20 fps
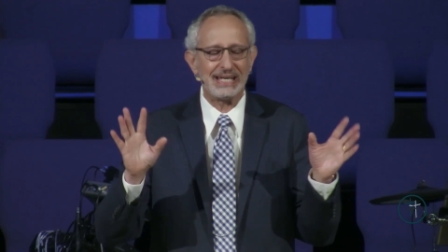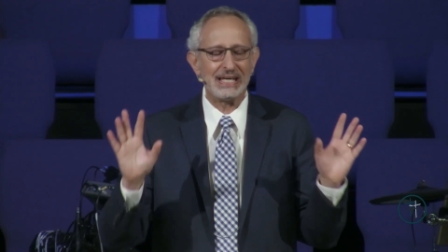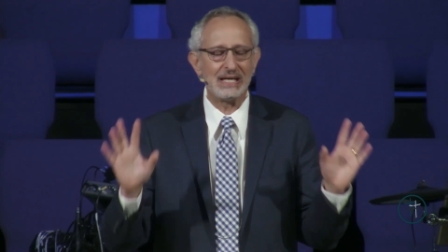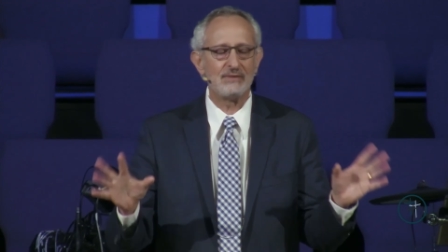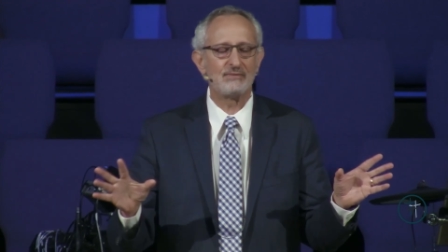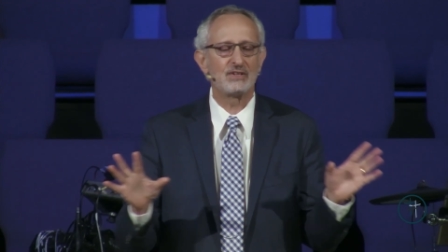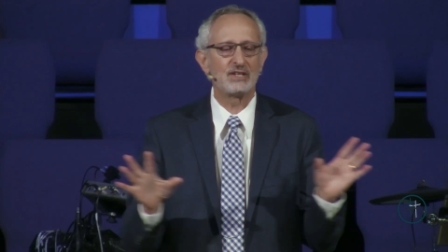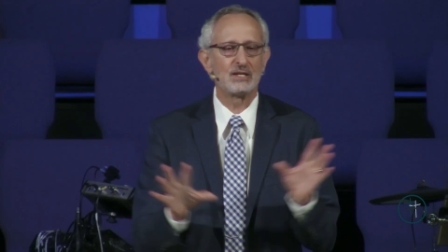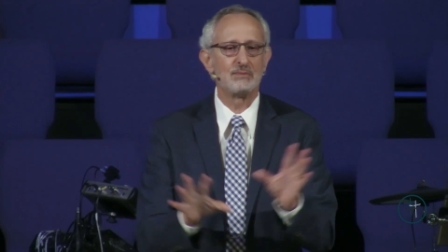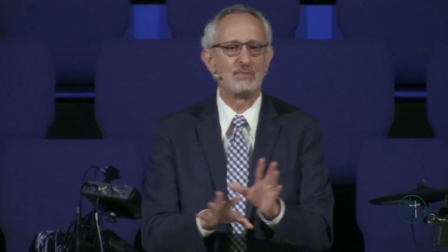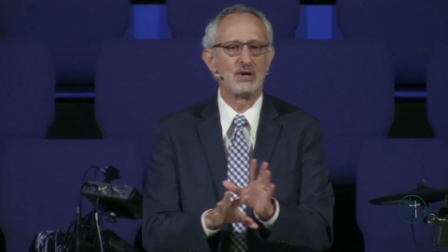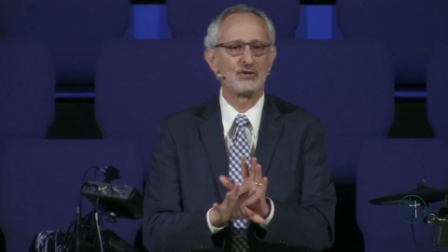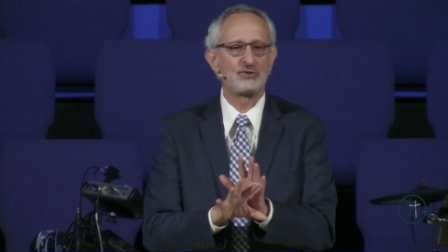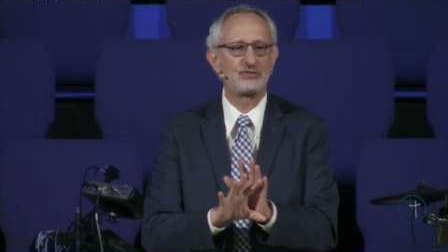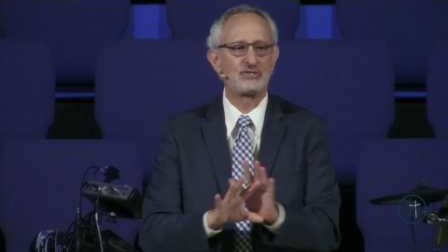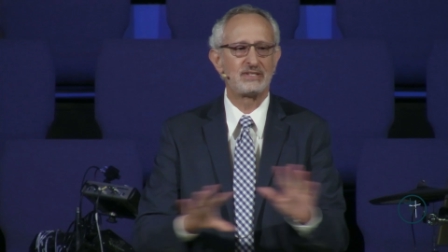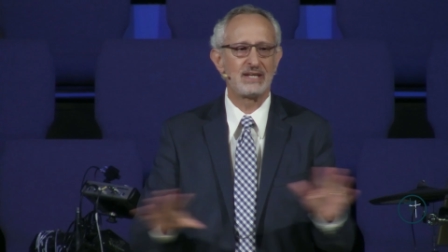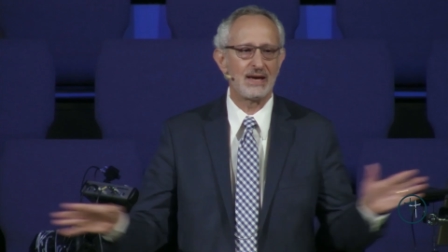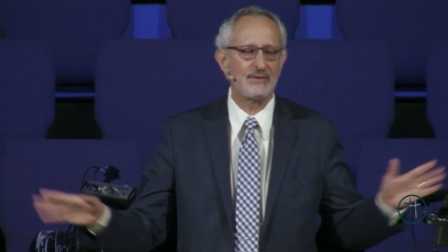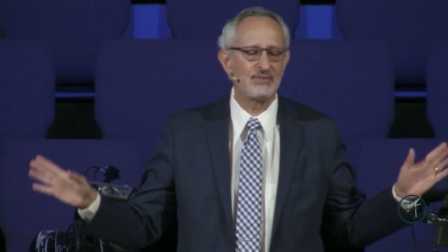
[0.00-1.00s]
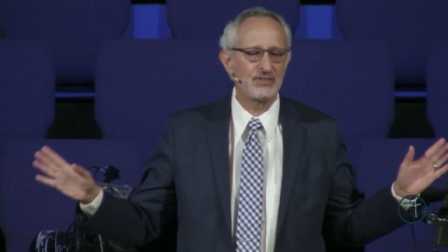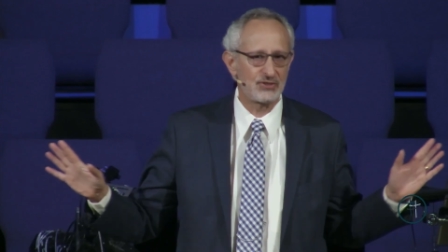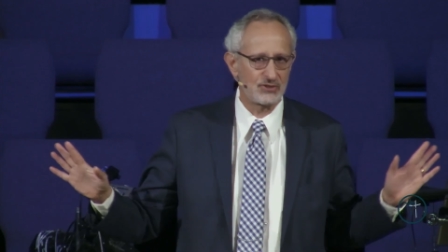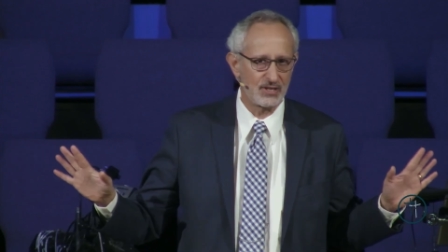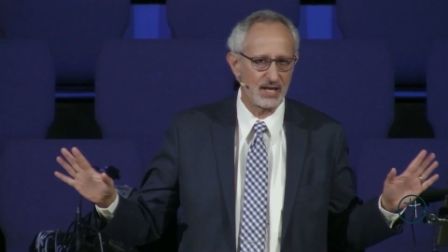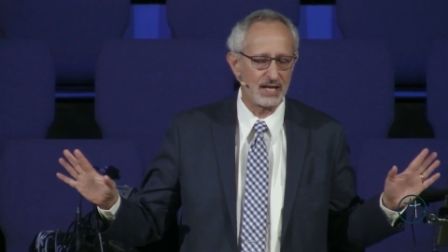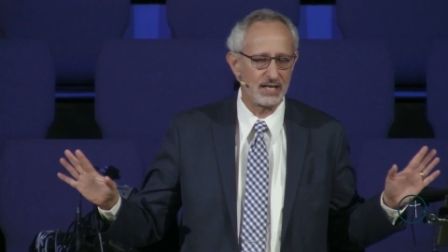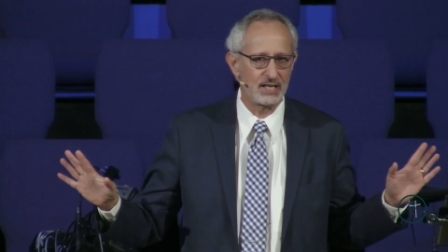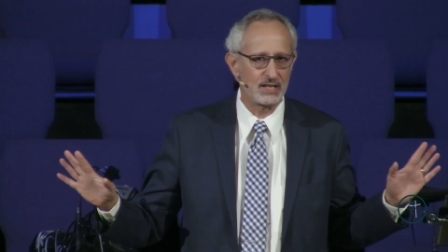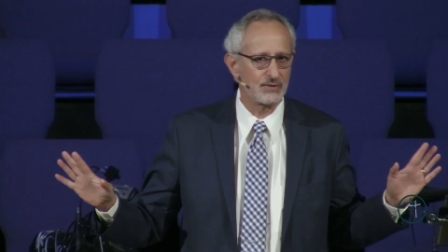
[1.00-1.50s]
even the most
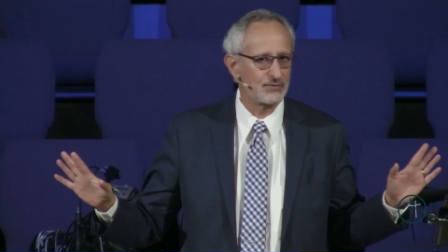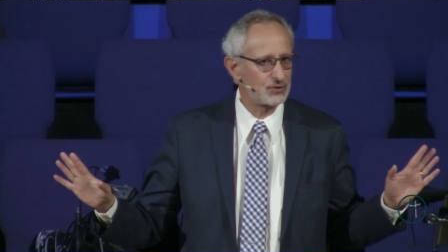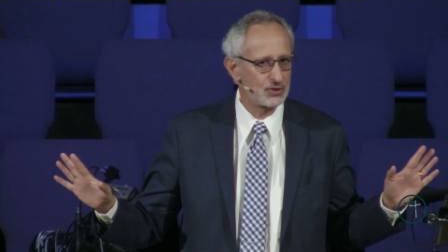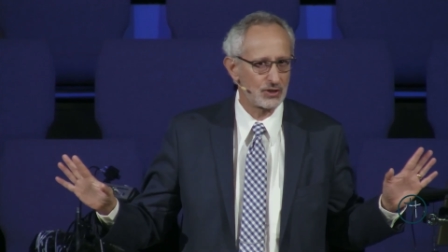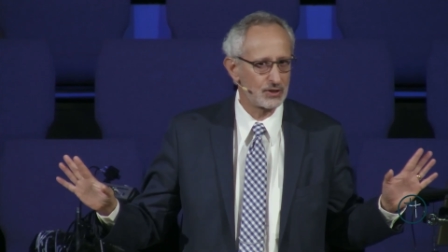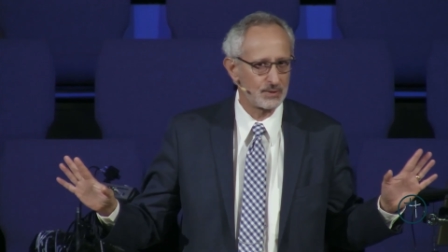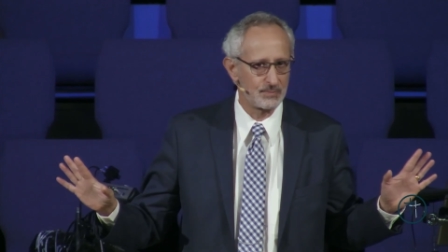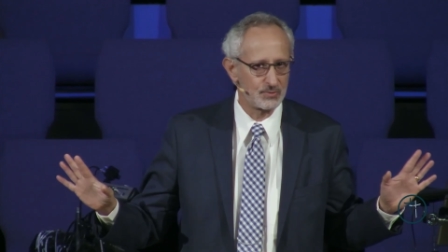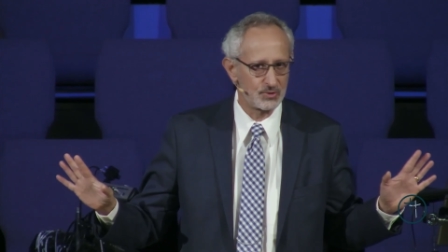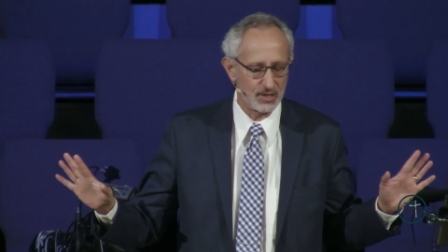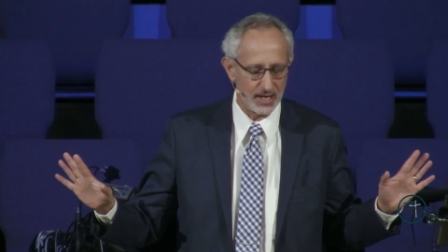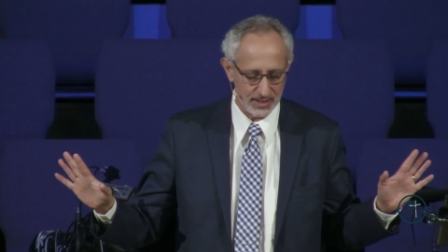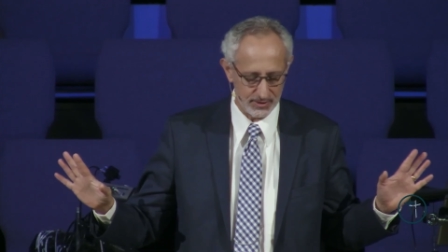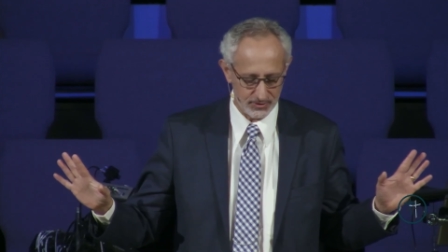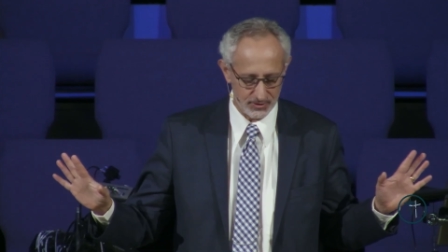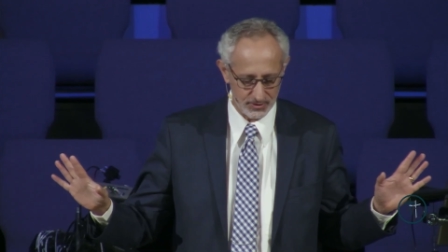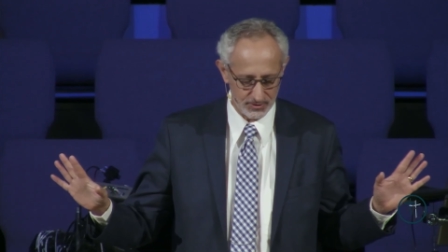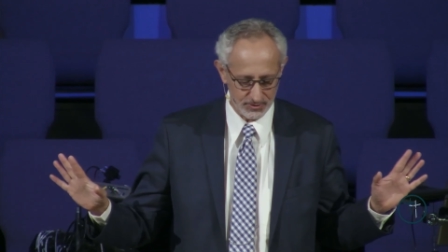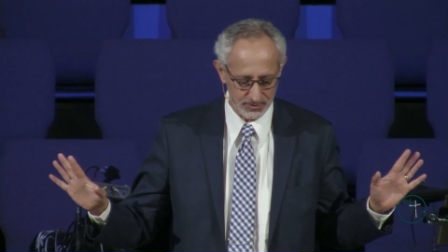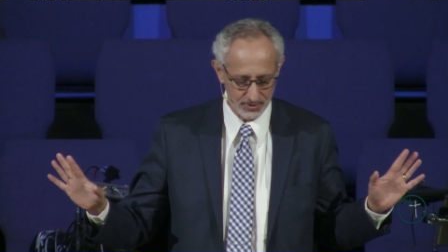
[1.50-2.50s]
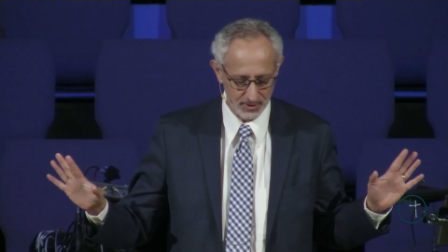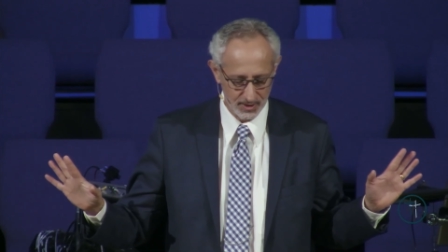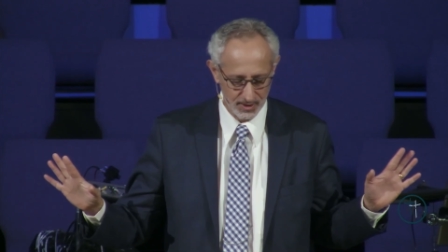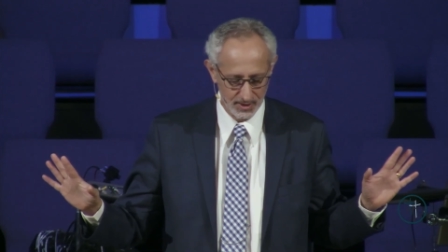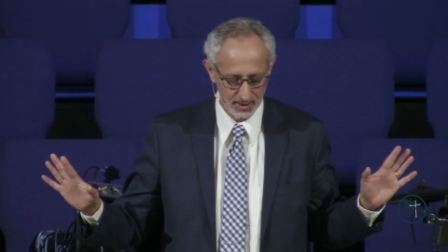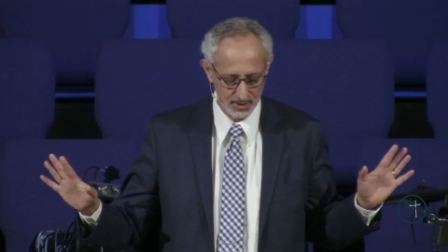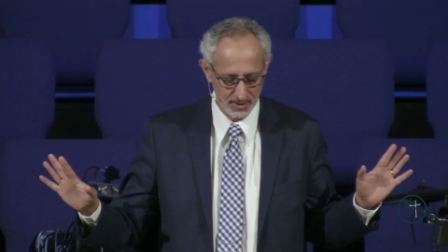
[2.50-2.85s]
devastating of circumstances.